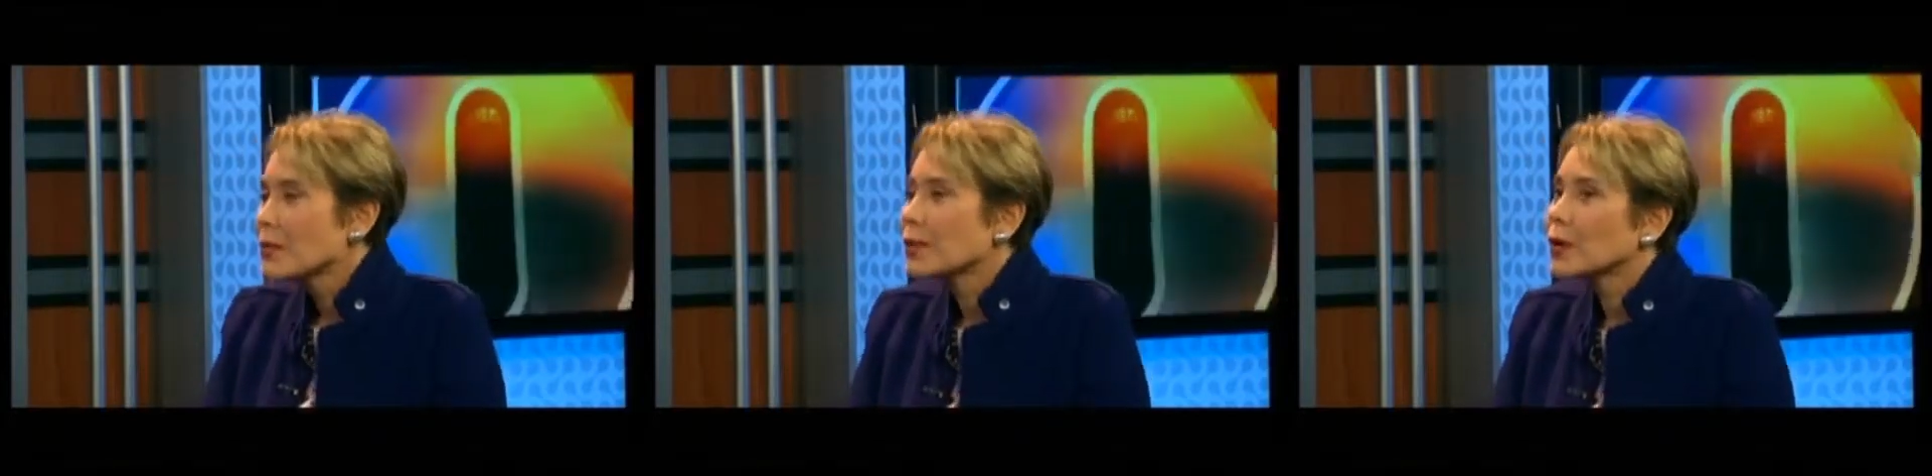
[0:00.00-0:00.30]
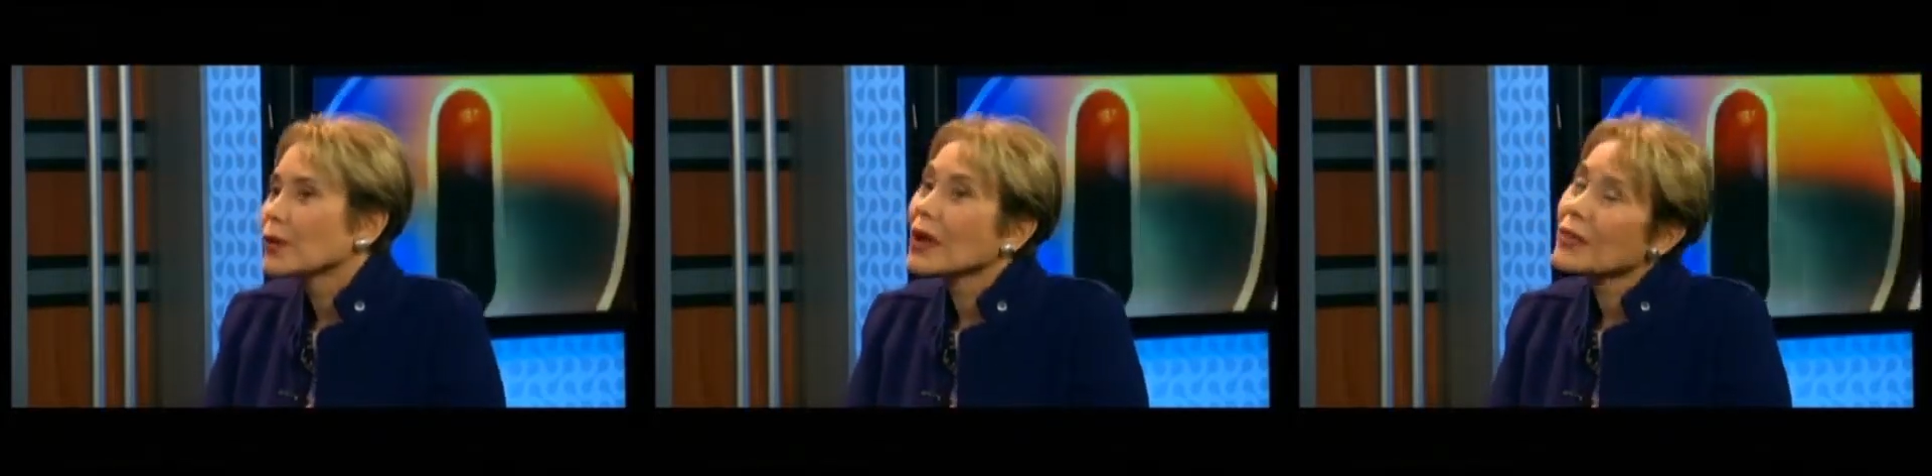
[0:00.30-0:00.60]

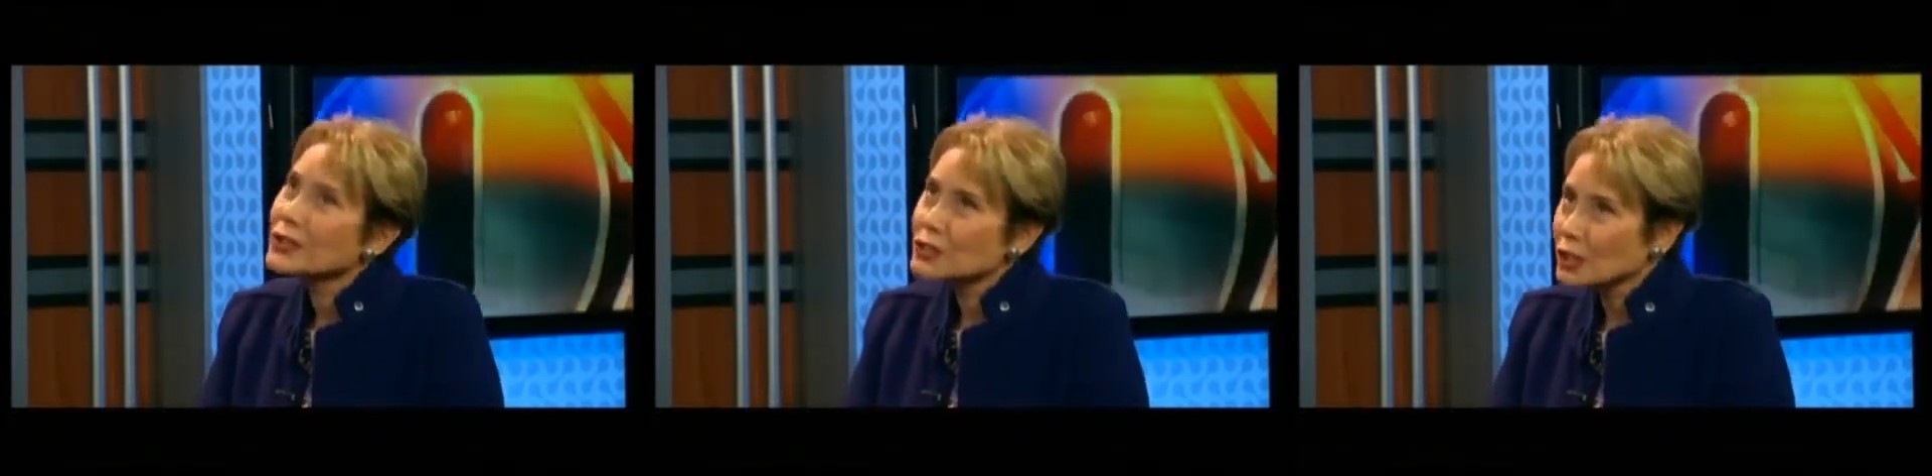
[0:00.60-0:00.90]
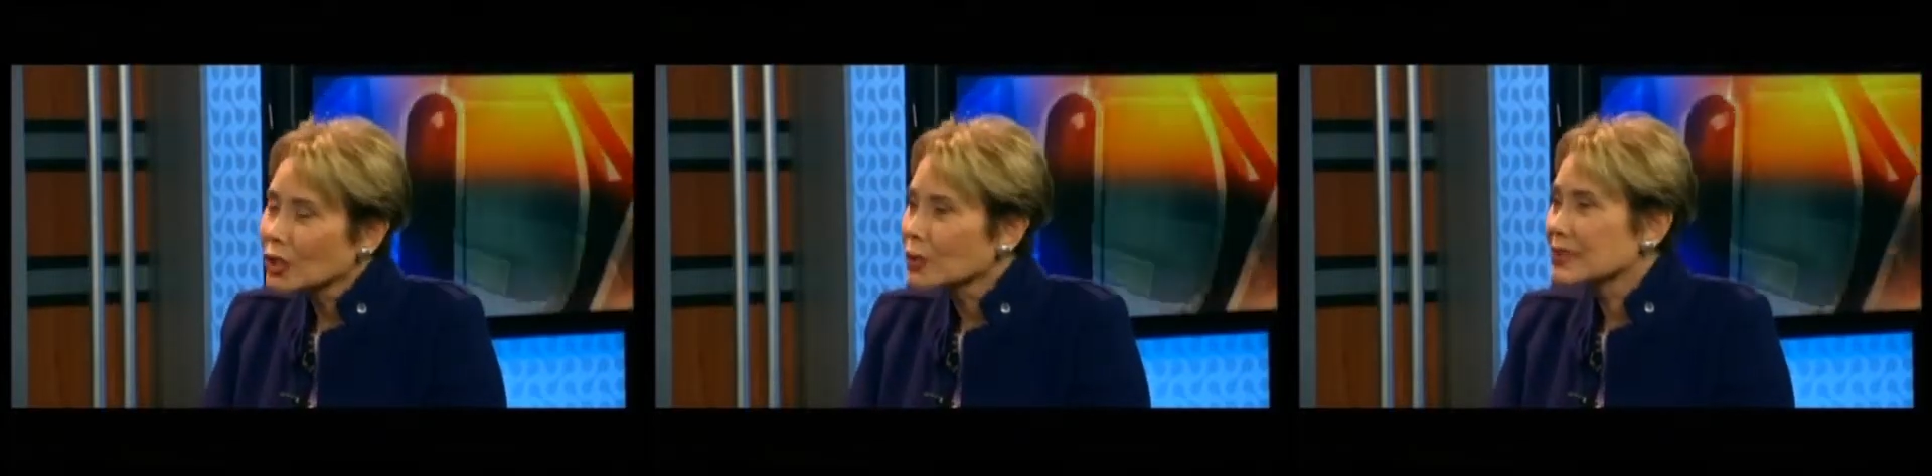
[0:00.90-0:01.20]
But the
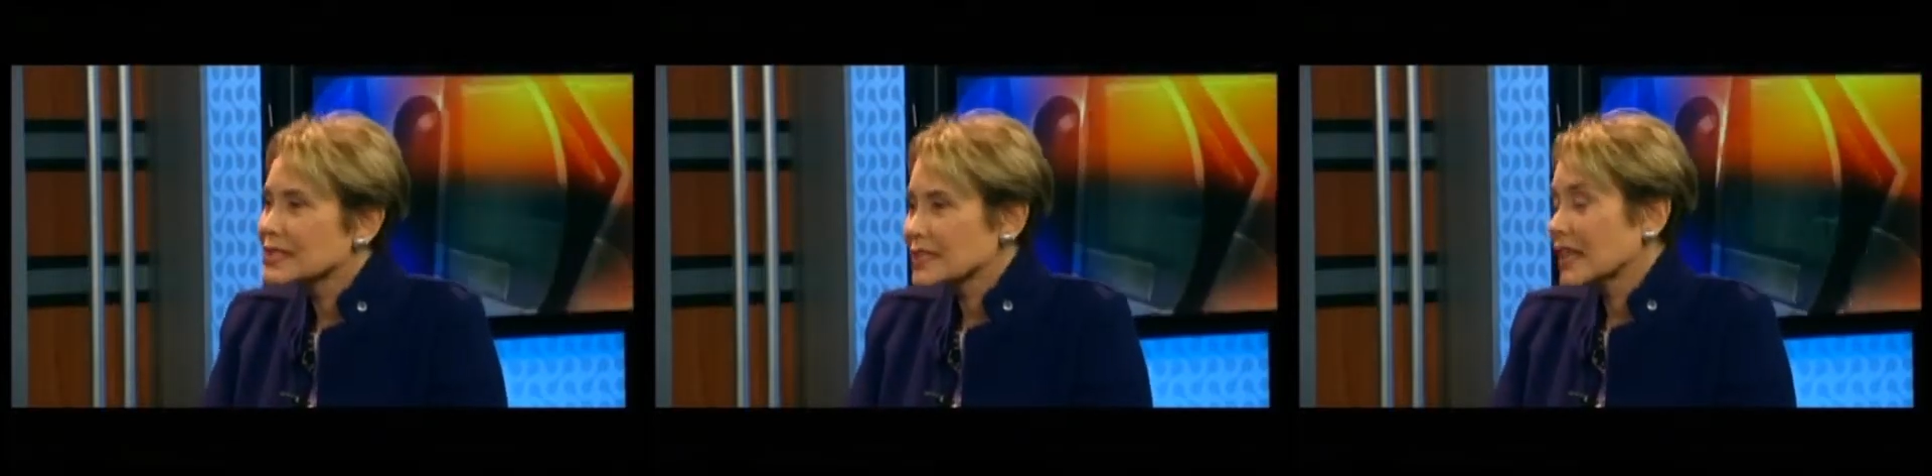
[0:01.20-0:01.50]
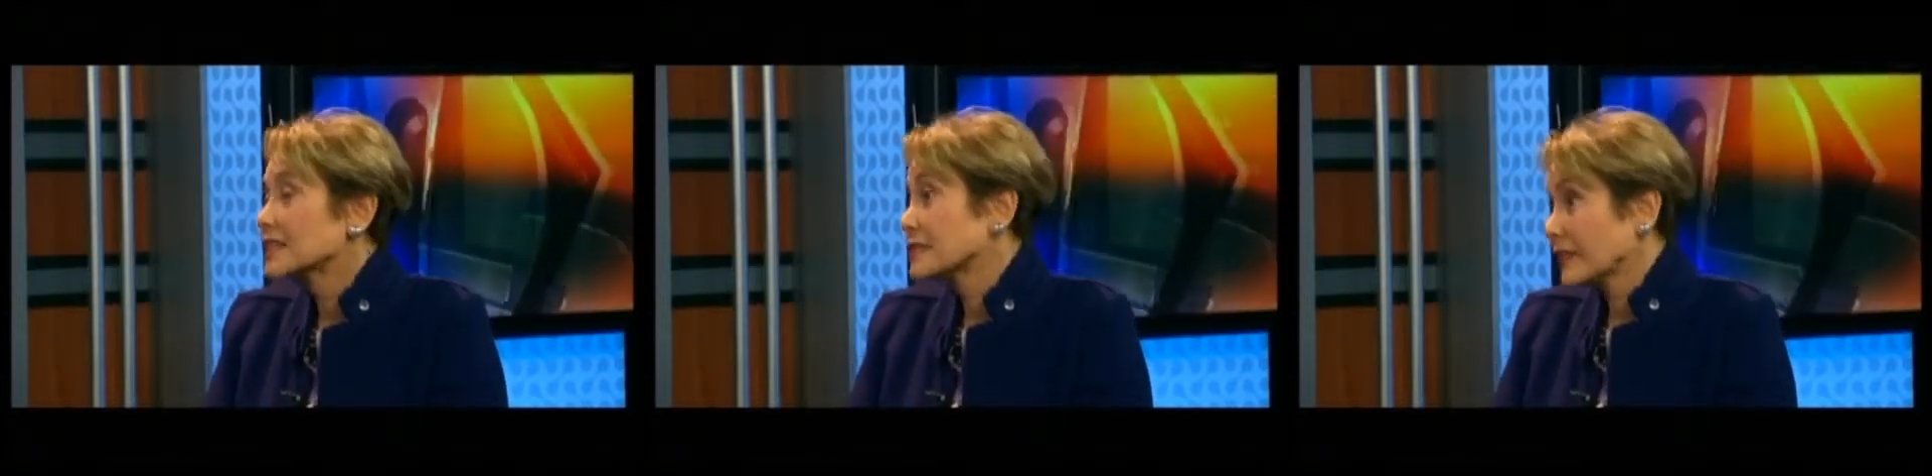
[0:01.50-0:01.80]
term is
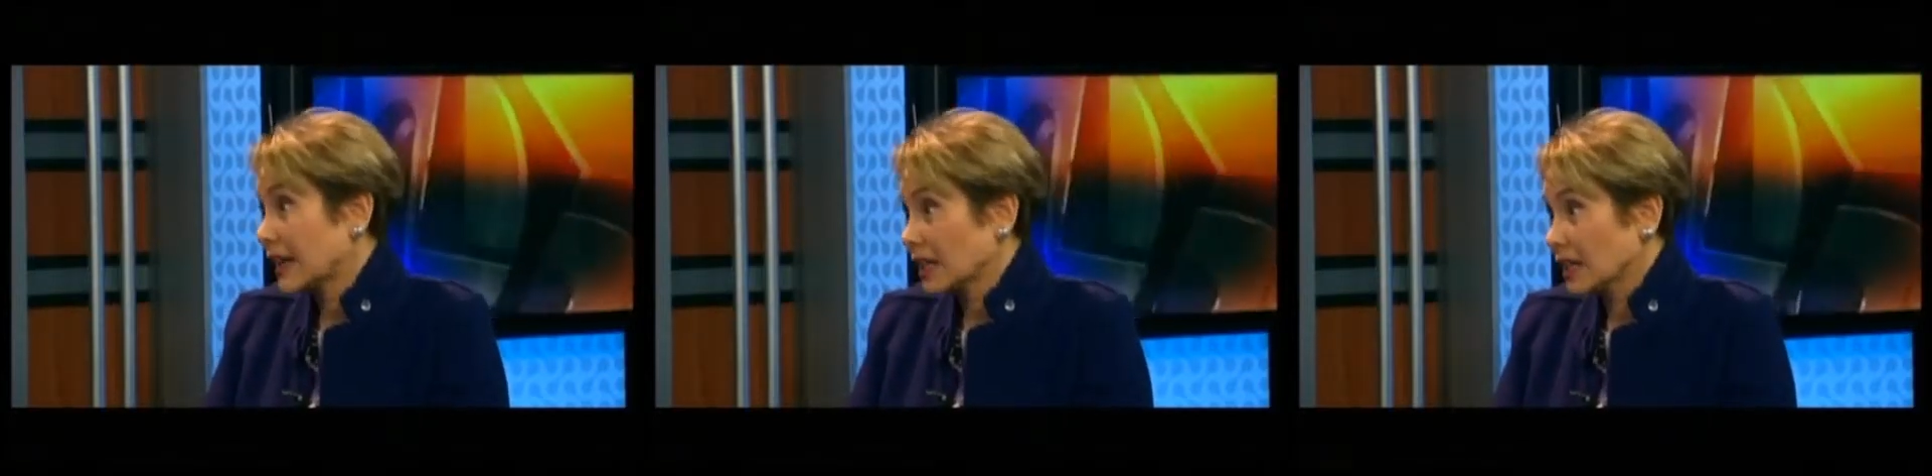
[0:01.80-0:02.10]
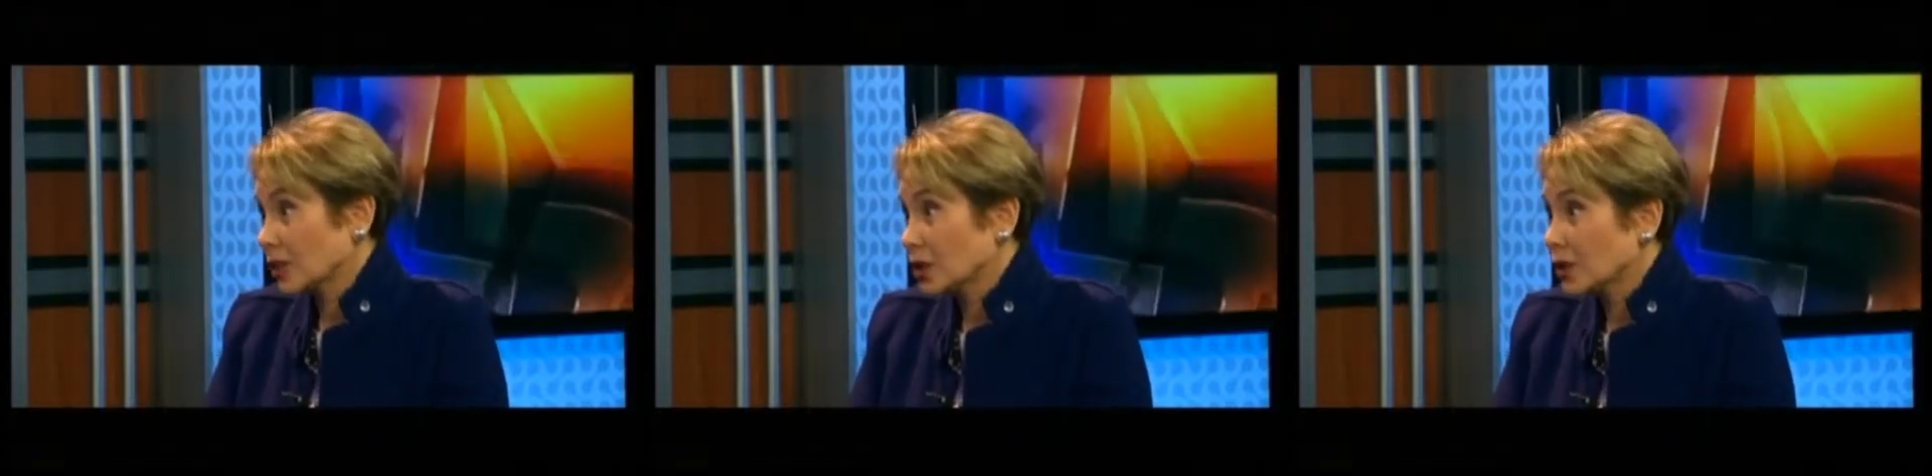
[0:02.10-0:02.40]

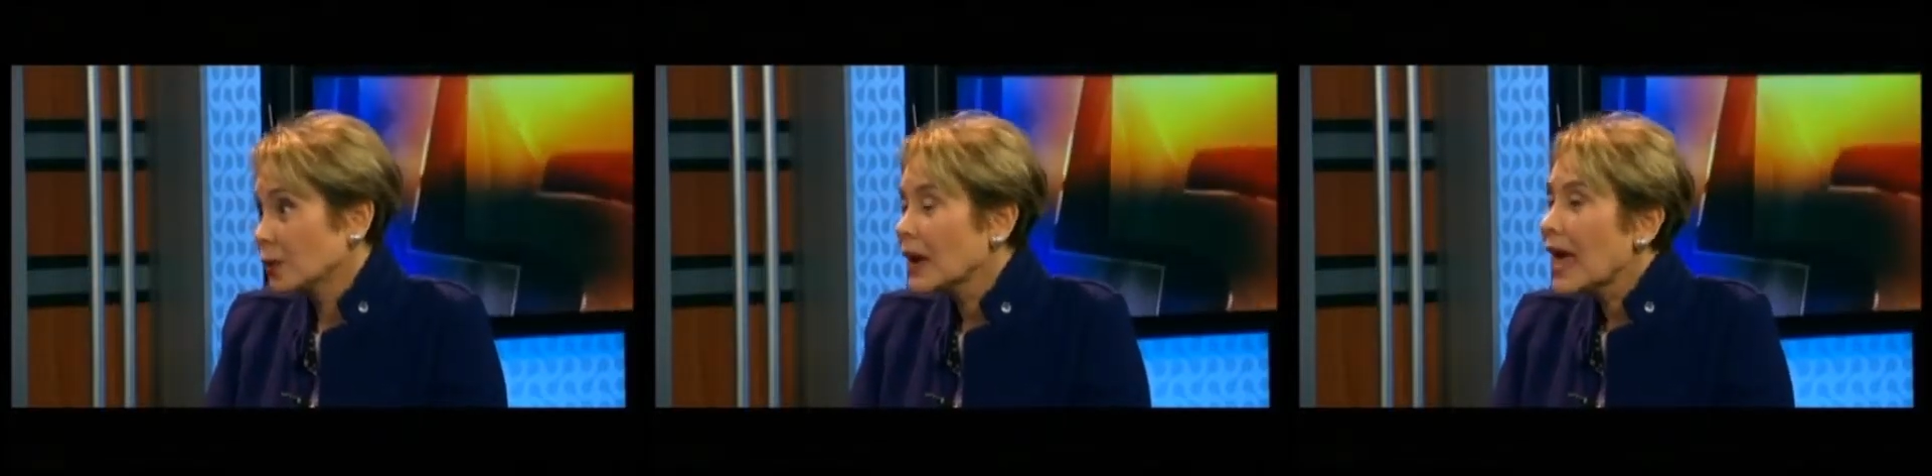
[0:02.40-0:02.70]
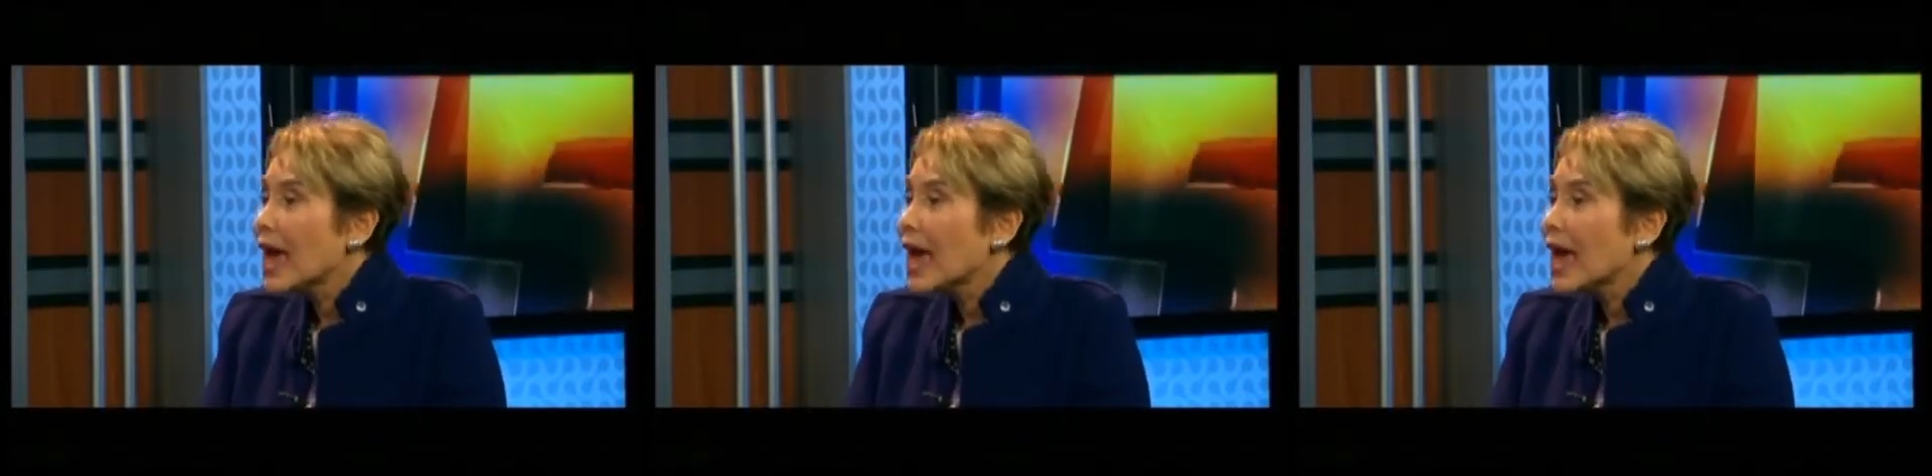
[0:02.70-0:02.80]
fairly new.